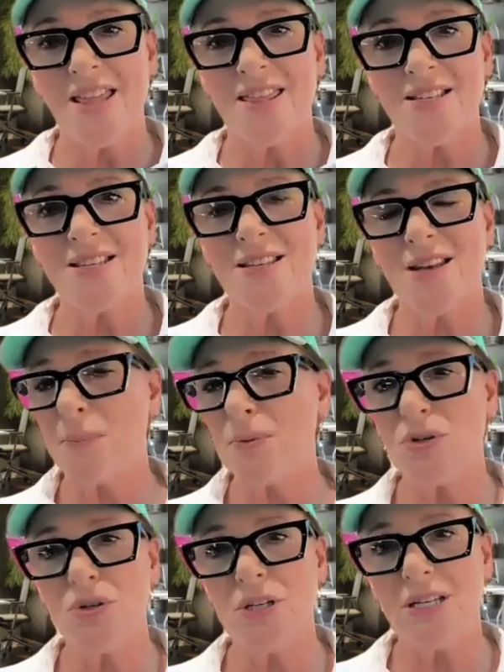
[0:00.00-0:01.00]
this is an
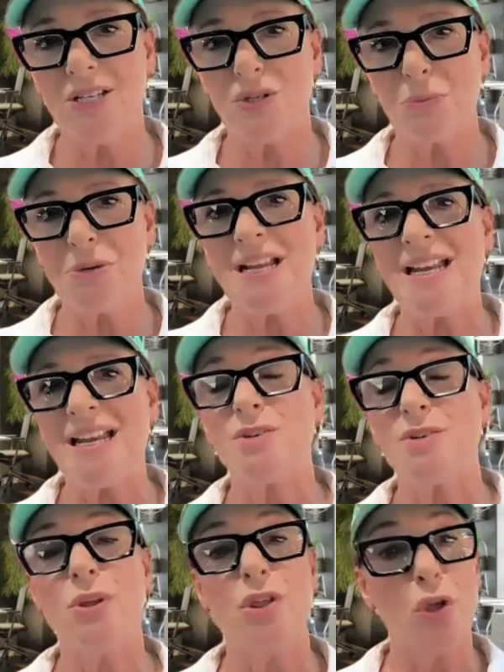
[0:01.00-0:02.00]
opportunity to
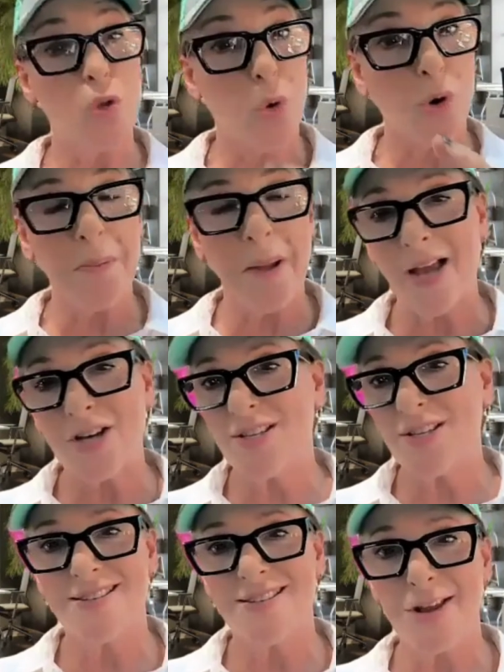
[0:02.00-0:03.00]
reconnect with your
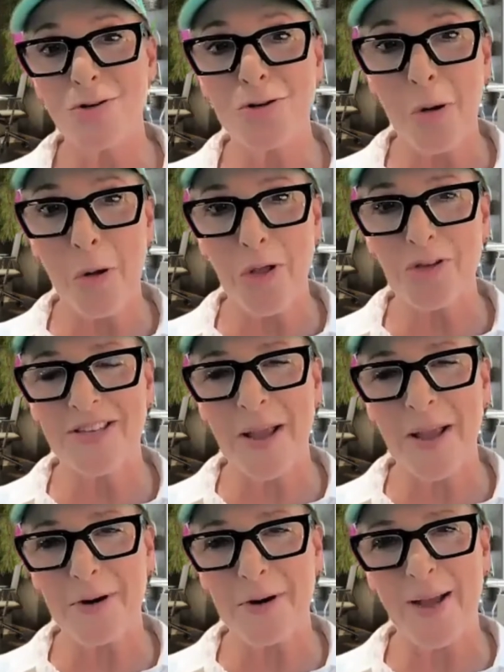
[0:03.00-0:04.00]
passions, set your goals,
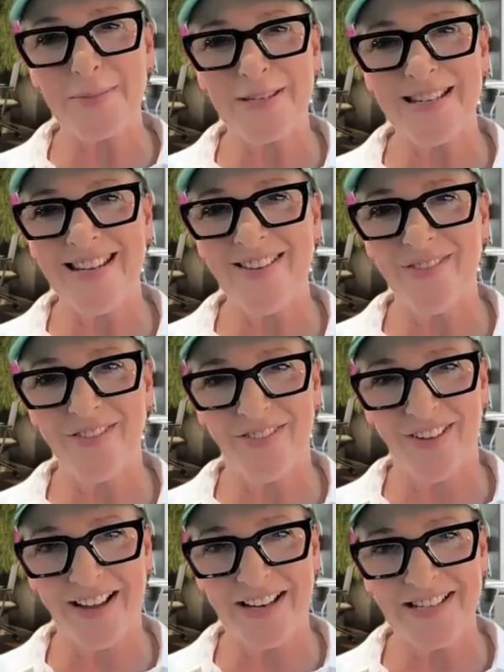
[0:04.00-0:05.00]
and perhaps even
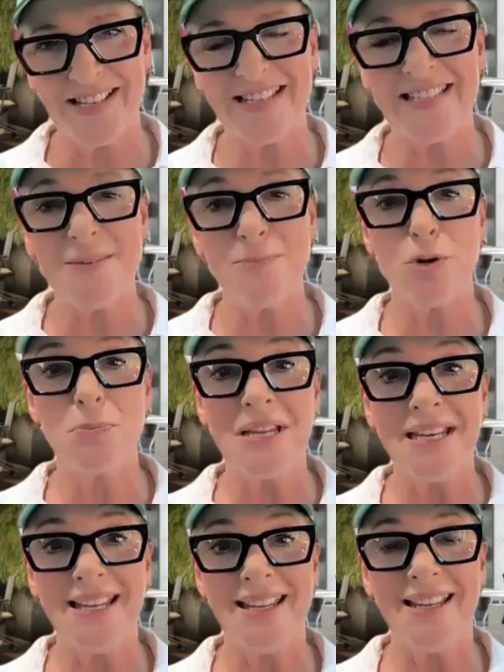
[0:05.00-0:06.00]
find a deeper
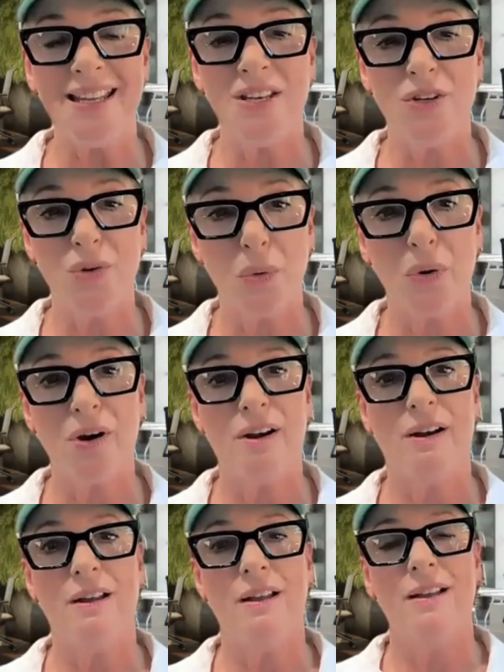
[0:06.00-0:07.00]
meaning in
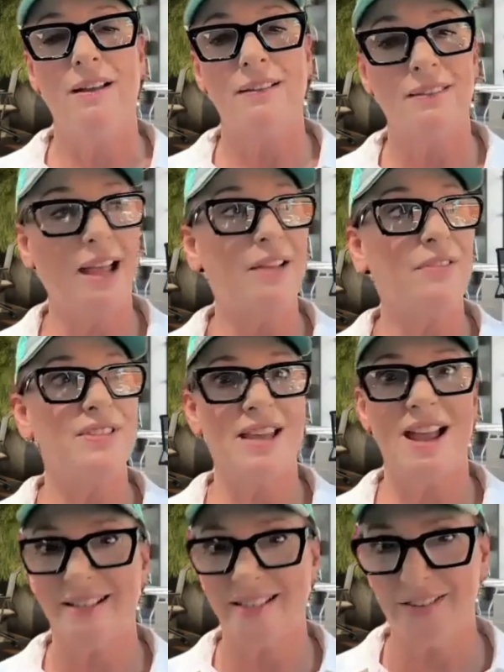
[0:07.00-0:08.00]
your life's
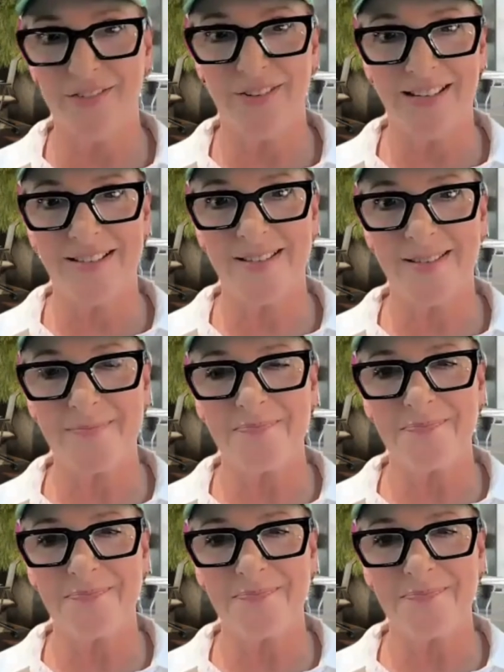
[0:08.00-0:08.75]
activities.